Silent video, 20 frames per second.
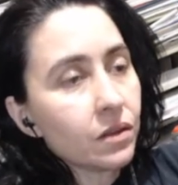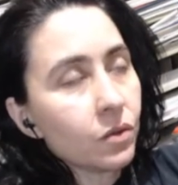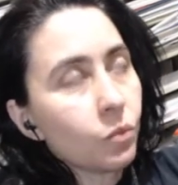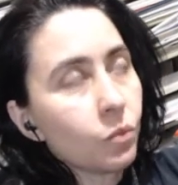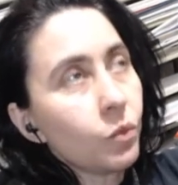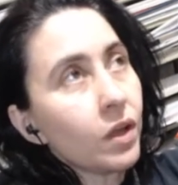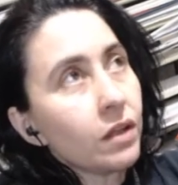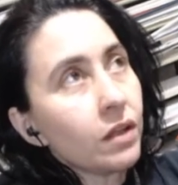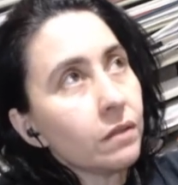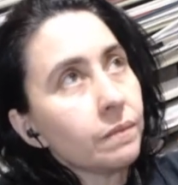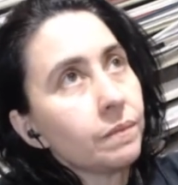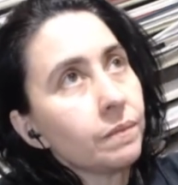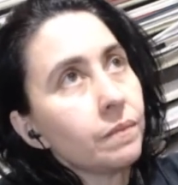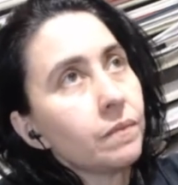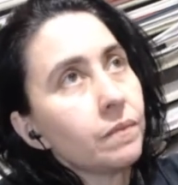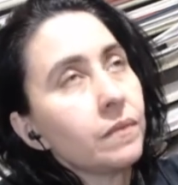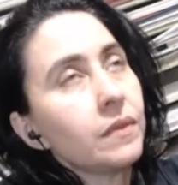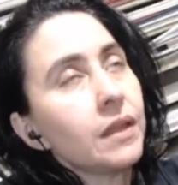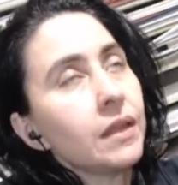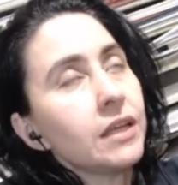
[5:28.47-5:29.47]
well,
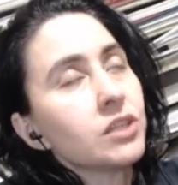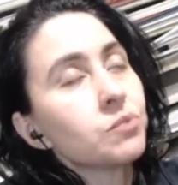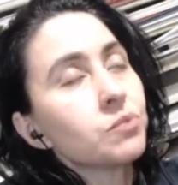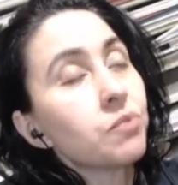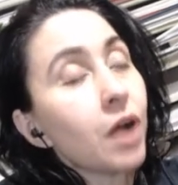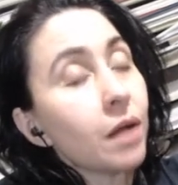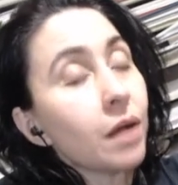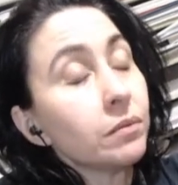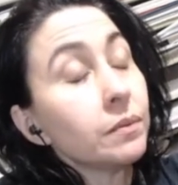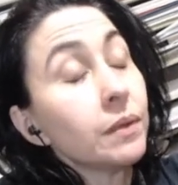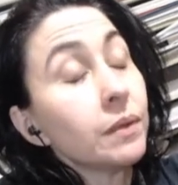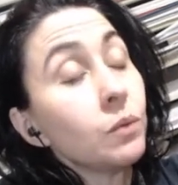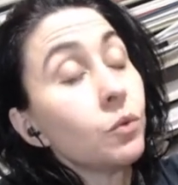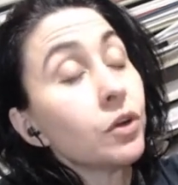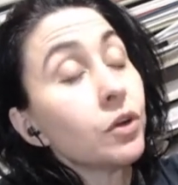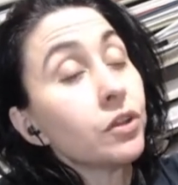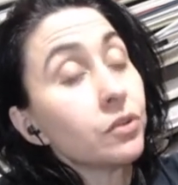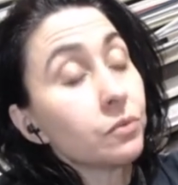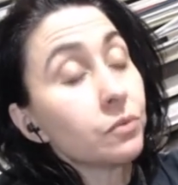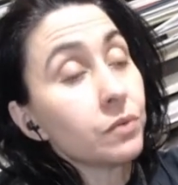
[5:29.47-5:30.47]
it's probably one
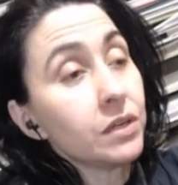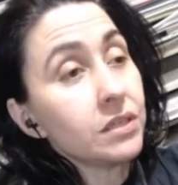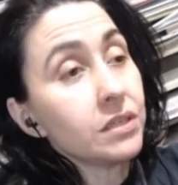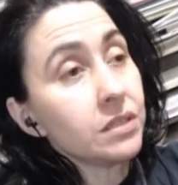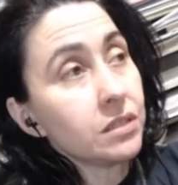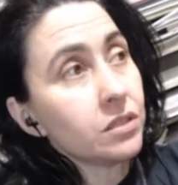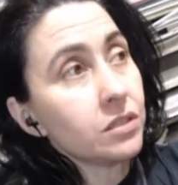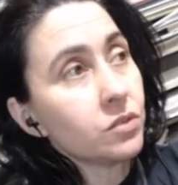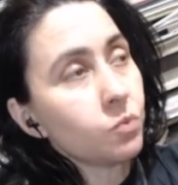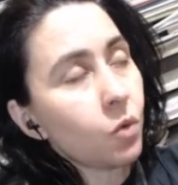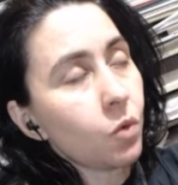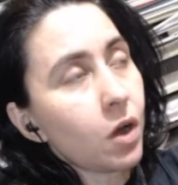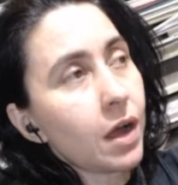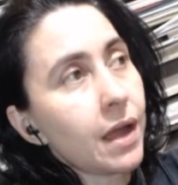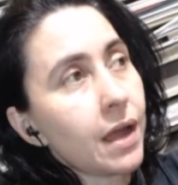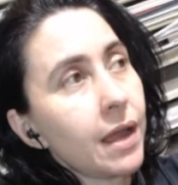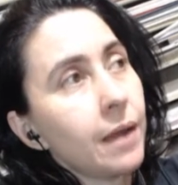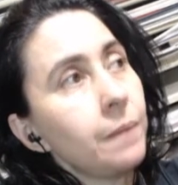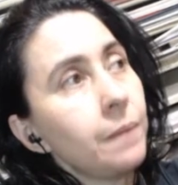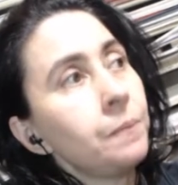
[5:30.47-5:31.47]
of the reasons
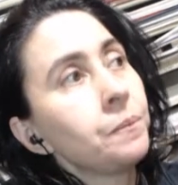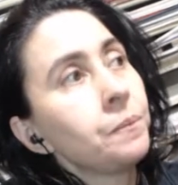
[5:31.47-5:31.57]
why